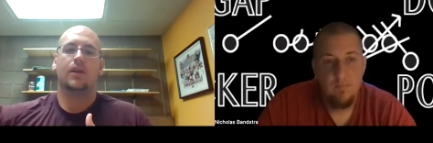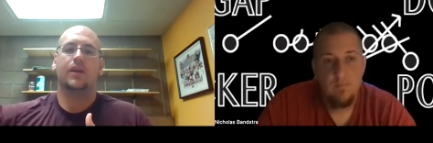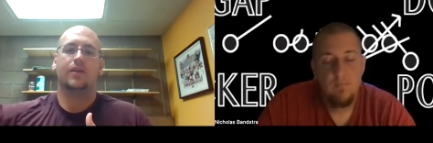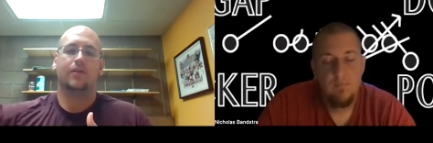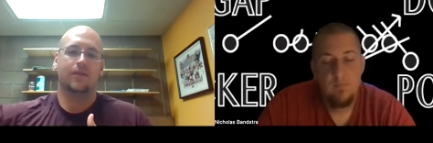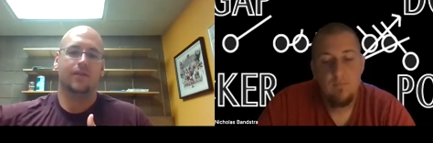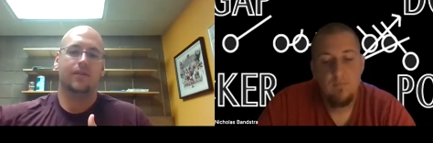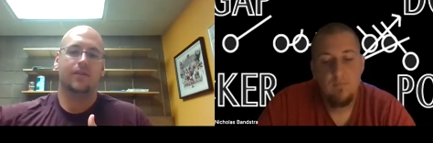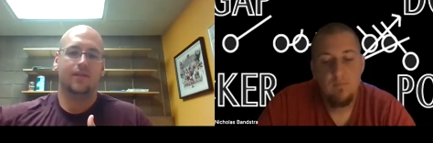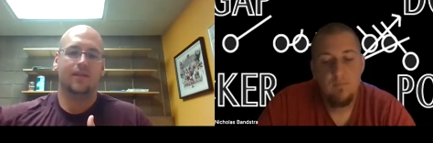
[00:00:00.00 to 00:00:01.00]
Speaker 1: into
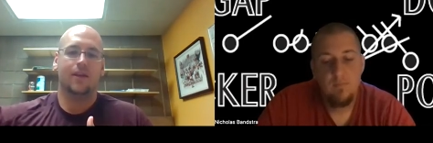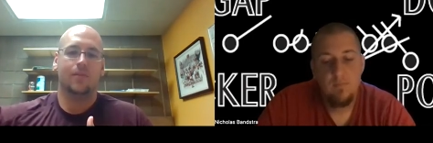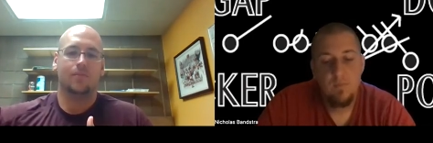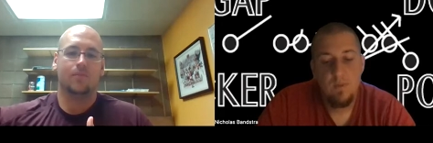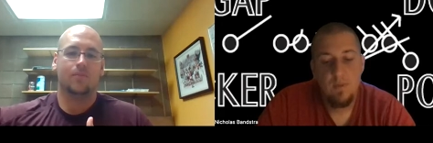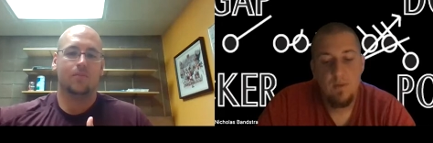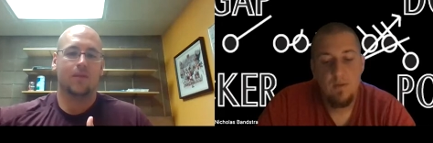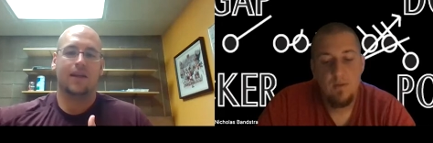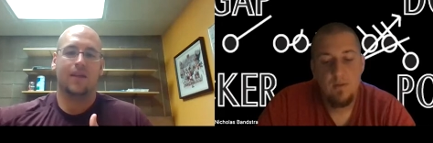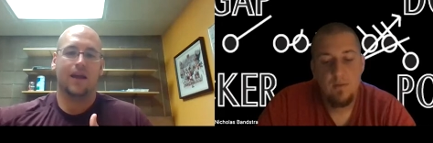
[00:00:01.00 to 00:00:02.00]
the team?
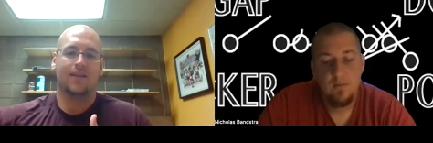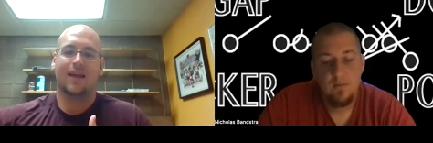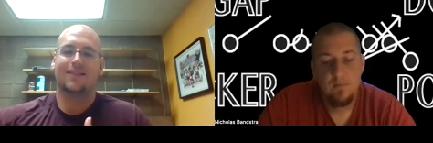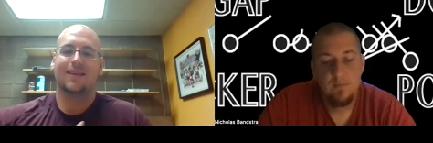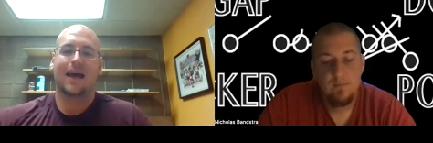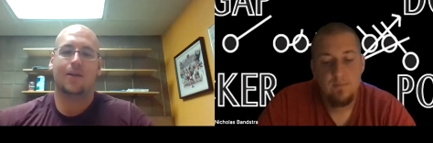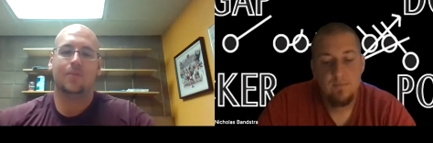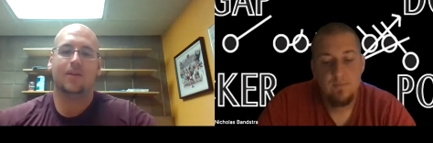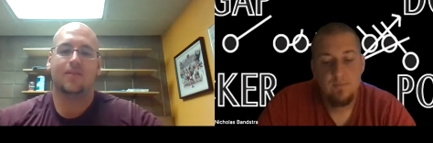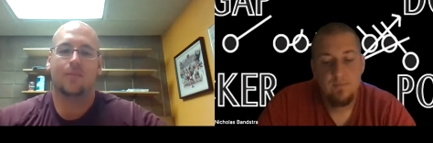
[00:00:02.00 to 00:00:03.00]
That that that's got to
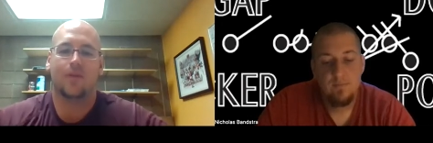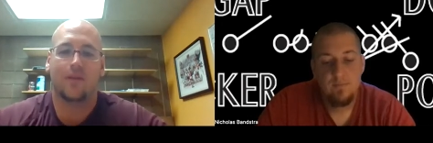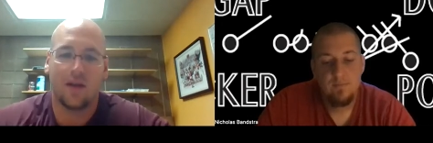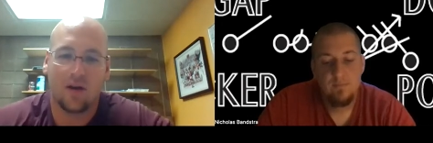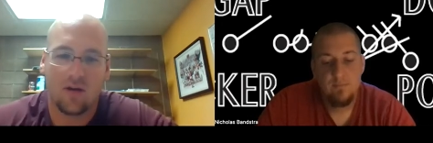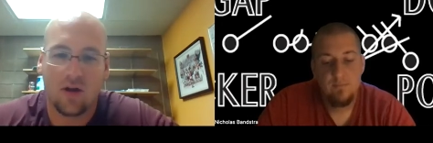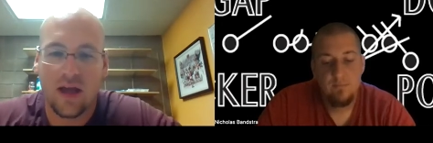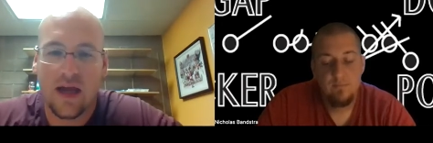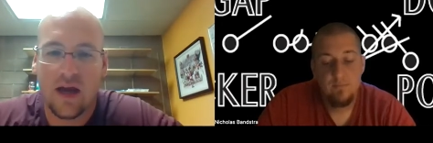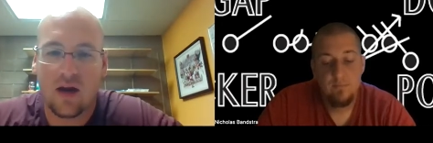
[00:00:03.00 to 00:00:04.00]
be something that you're
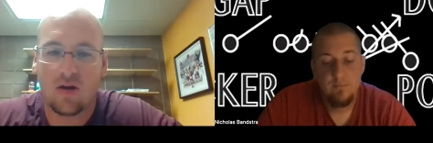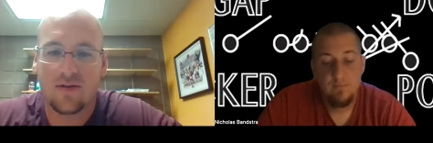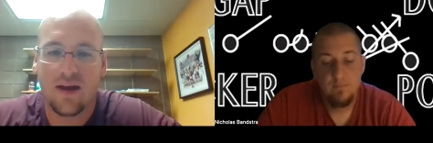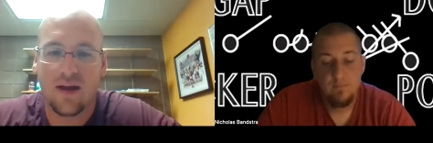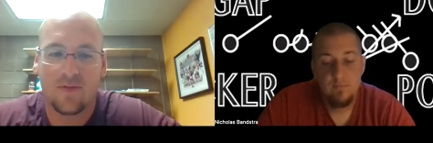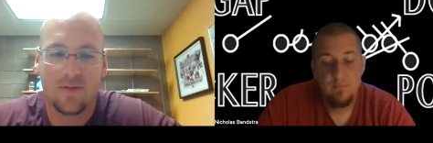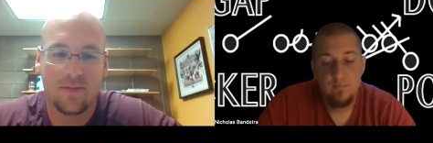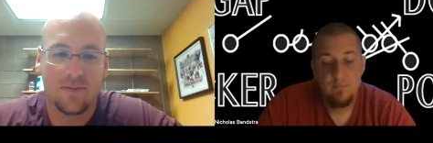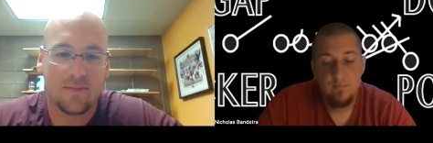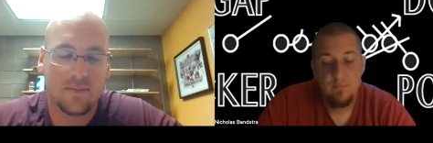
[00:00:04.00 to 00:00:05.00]
looking at at all times.
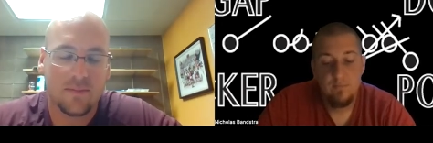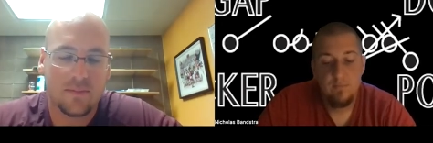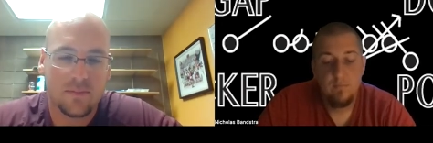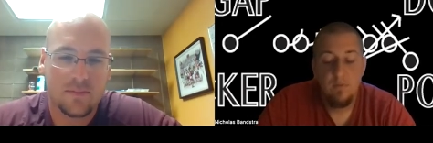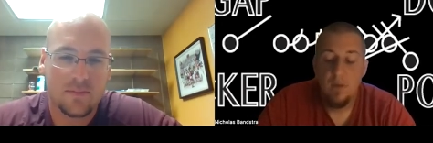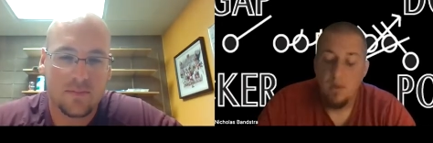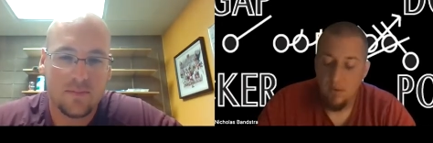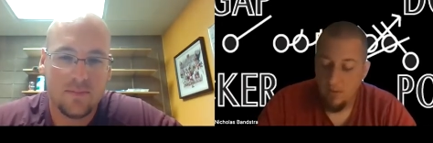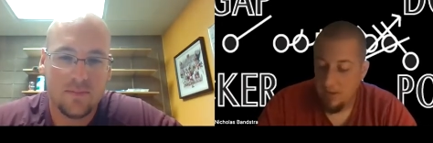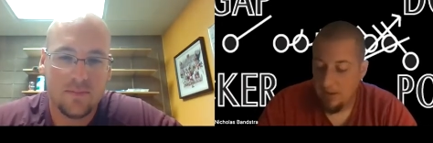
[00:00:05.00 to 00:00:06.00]

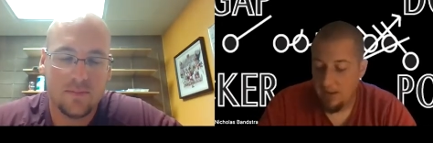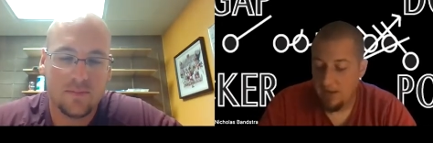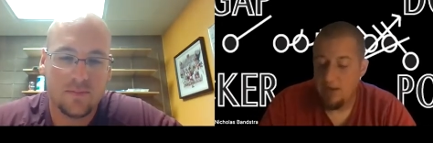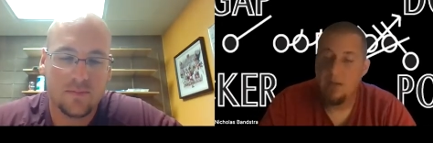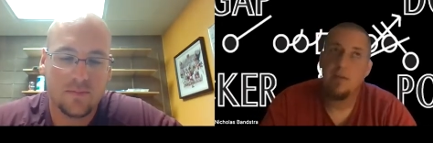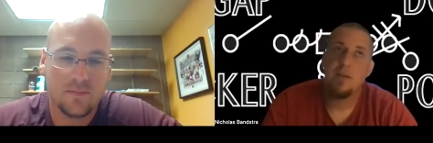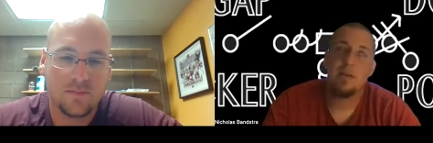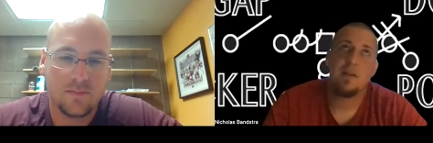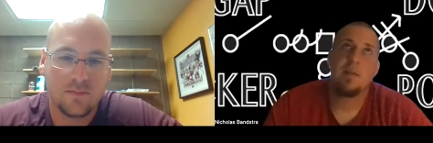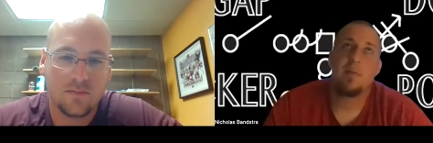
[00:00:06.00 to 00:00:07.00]
Speaker 2: I get you. I
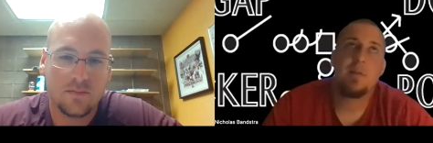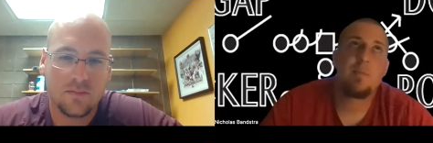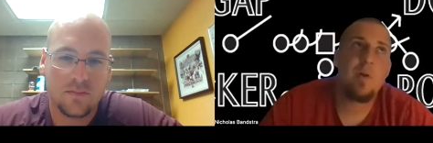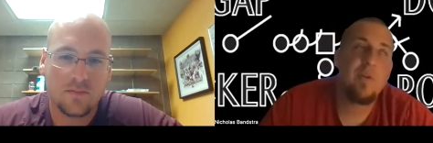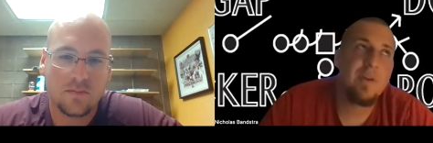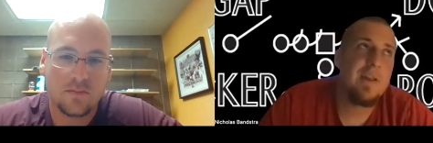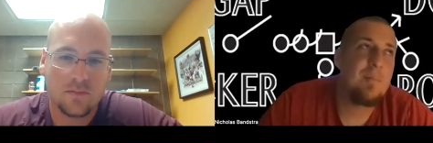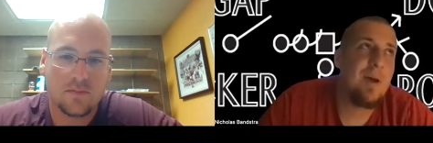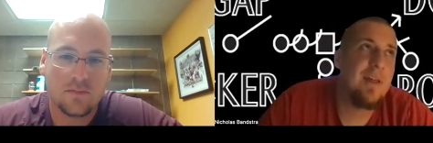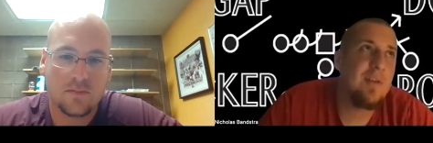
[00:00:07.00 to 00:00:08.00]
mean, it's
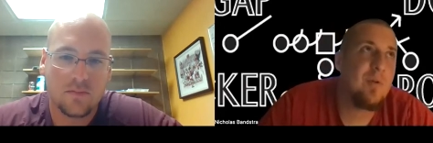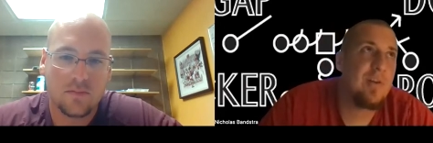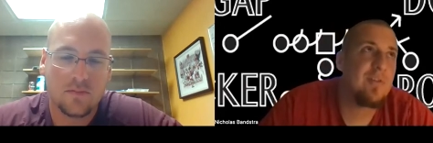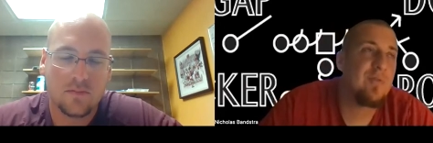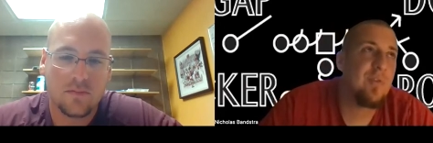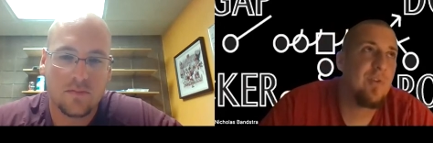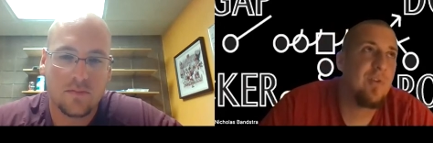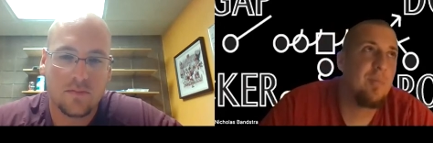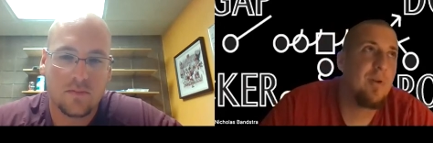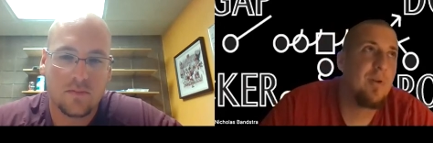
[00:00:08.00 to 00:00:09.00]
perfect. My other question for you
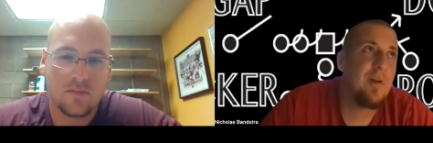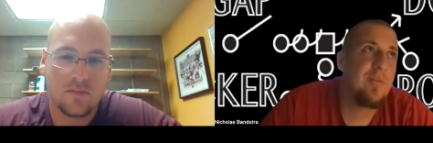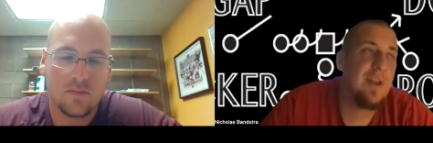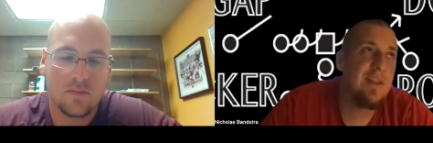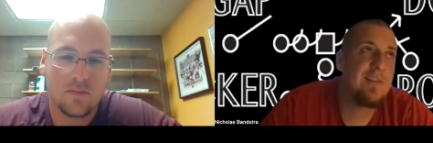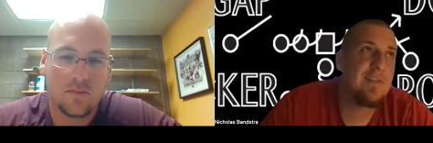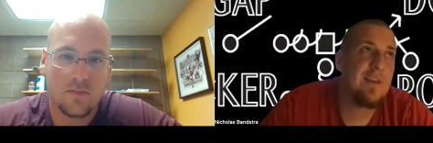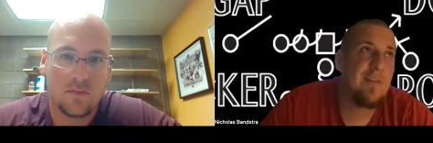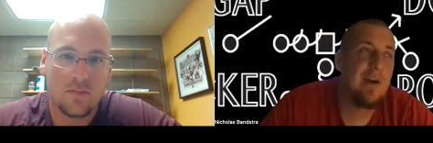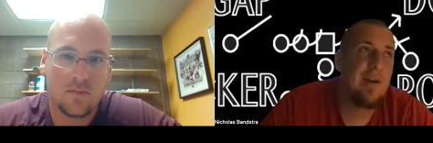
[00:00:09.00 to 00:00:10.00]
to build off that is because
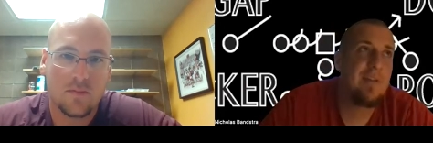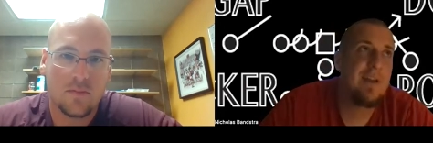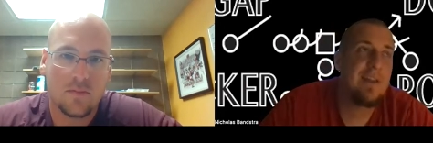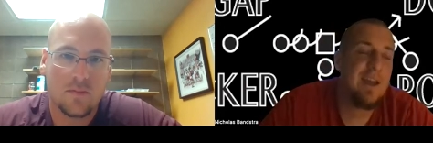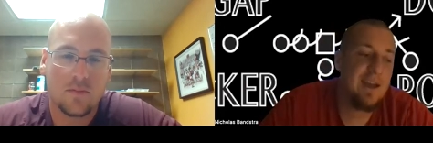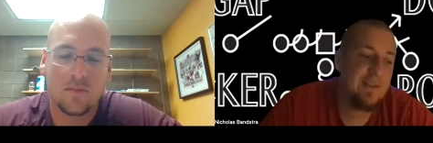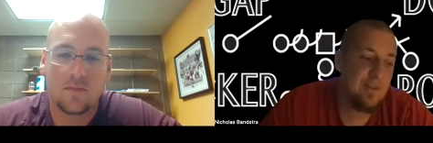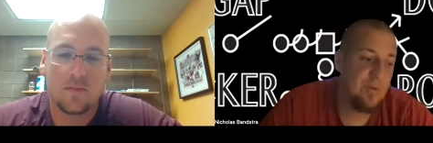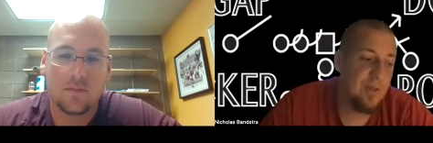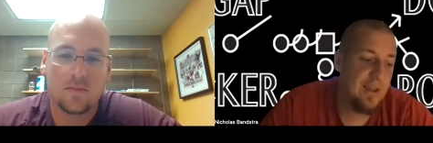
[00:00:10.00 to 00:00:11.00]
I've I've liked to ask
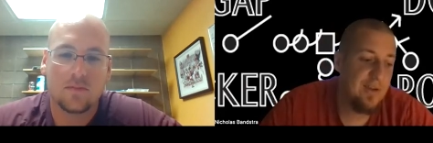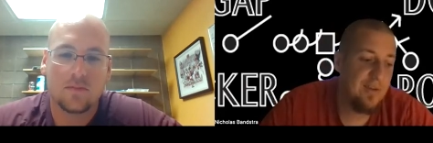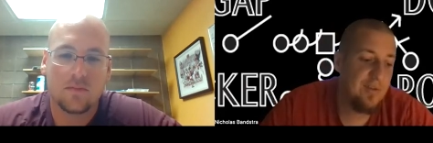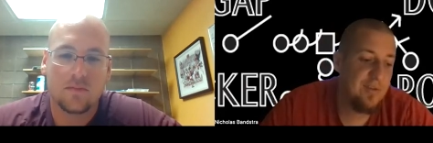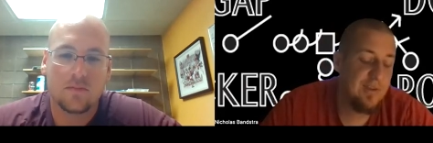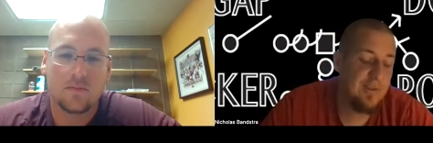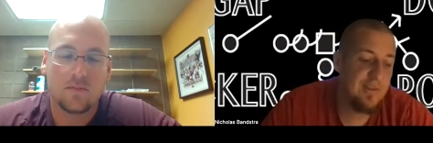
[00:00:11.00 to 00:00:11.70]
line coaches this